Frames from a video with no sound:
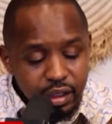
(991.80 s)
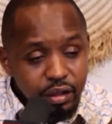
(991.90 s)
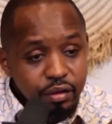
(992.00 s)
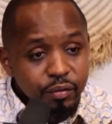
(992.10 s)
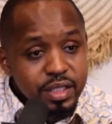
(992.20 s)

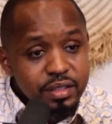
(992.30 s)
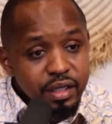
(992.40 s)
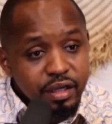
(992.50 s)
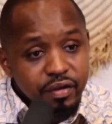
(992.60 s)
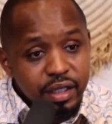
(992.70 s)
Then on
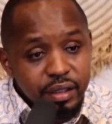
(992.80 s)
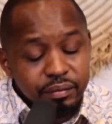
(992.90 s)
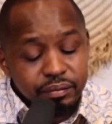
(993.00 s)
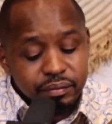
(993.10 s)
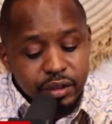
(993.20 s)
Wednesday evening,
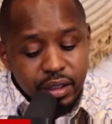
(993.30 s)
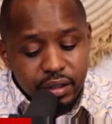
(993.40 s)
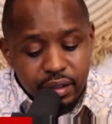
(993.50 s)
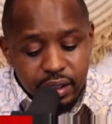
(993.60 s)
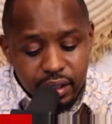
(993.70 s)

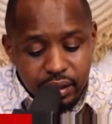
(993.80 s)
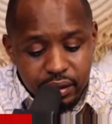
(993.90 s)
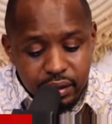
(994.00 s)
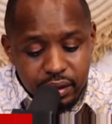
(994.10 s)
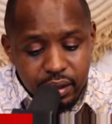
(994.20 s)
they